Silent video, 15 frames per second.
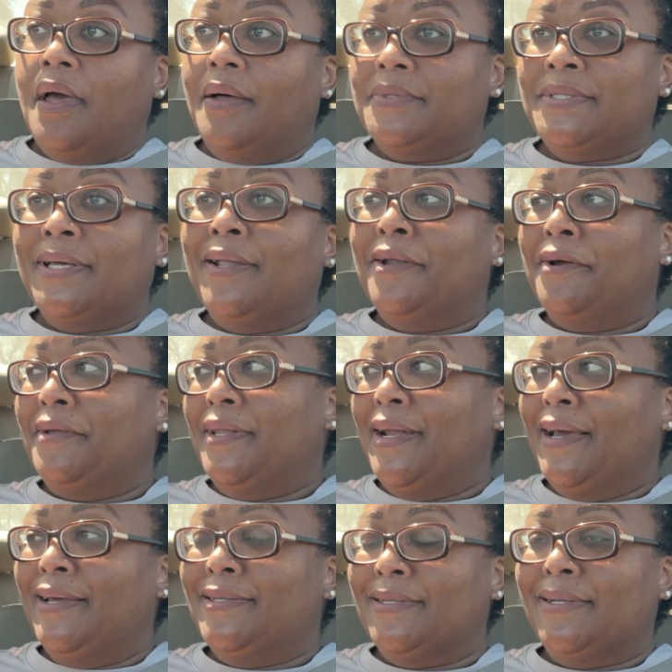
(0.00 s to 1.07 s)
I was telling her that
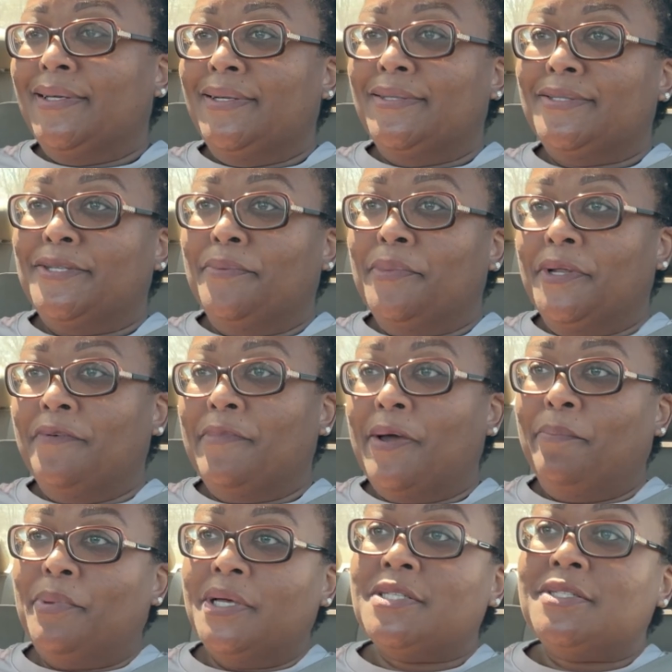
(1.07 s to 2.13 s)
I had deleted so many of my
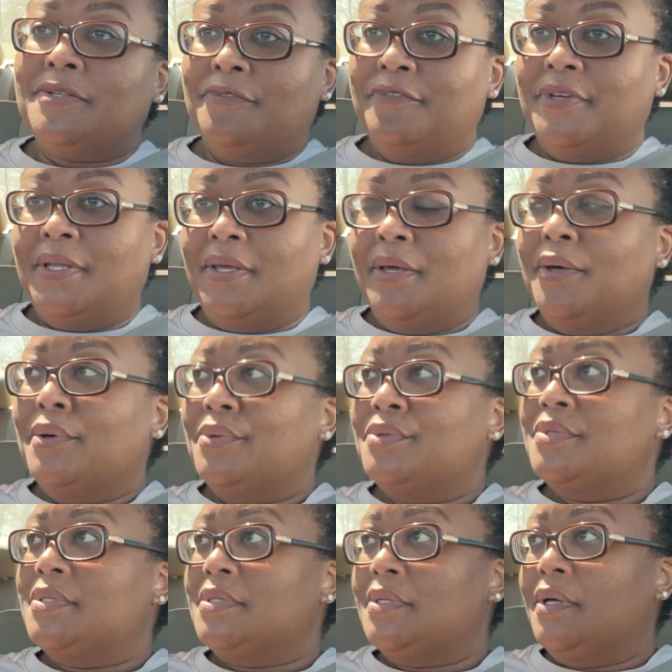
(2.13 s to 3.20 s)
budgeting
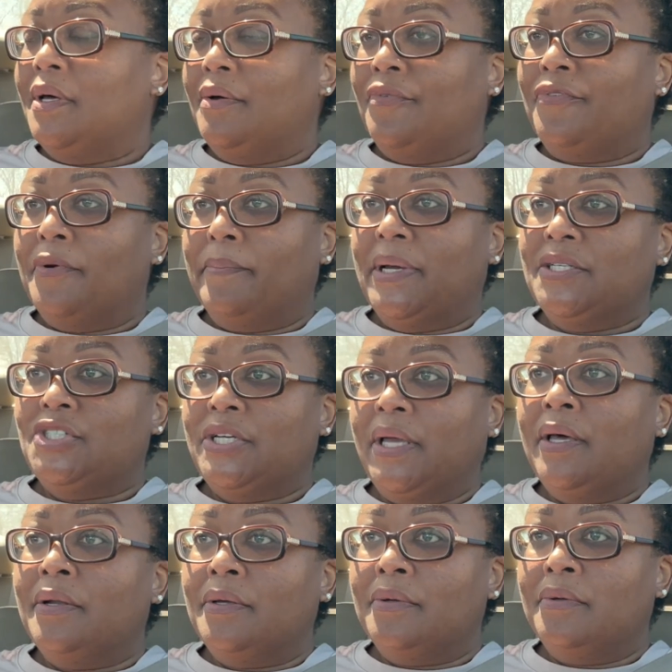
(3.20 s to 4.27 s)
videos from my
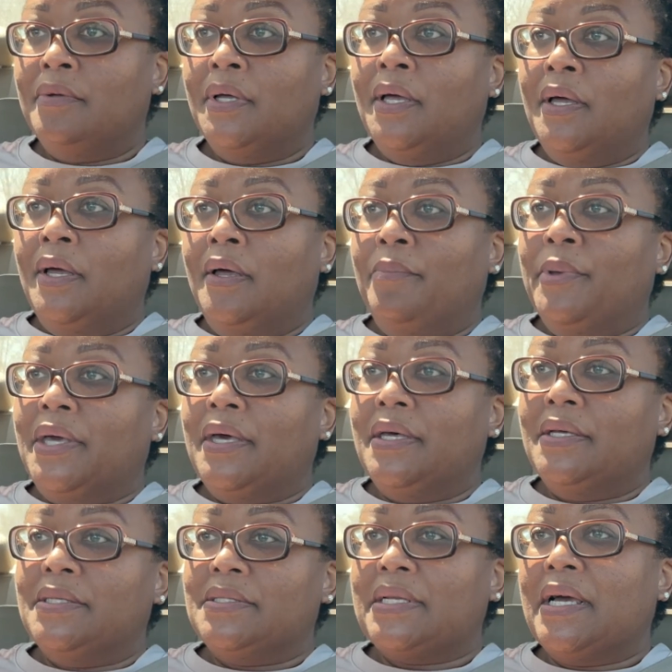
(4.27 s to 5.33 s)
channel
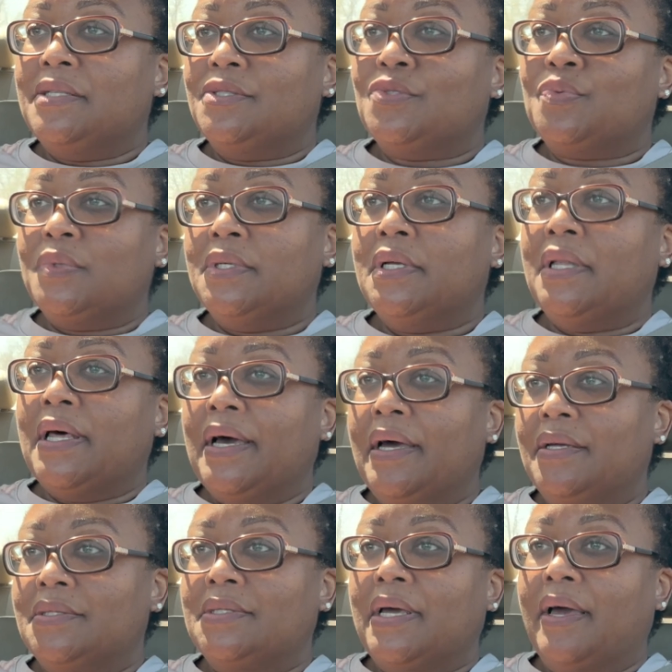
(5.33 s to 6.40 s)
because I just
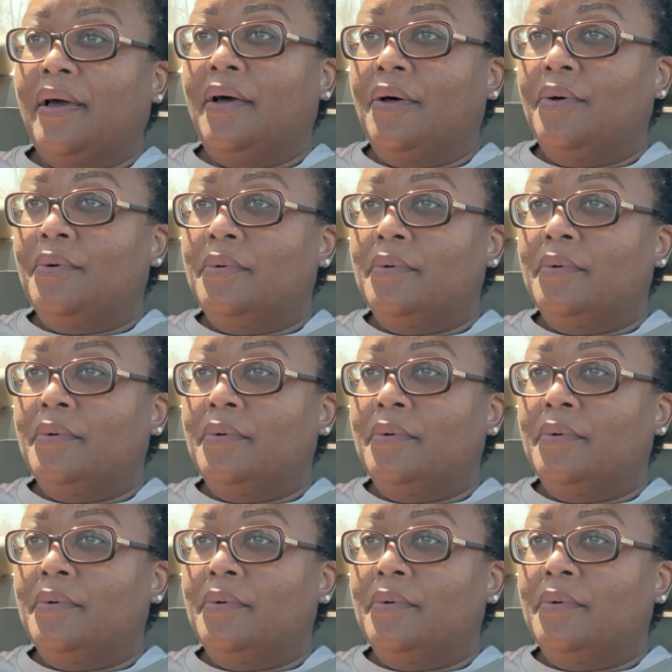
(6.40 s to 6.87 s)
realized how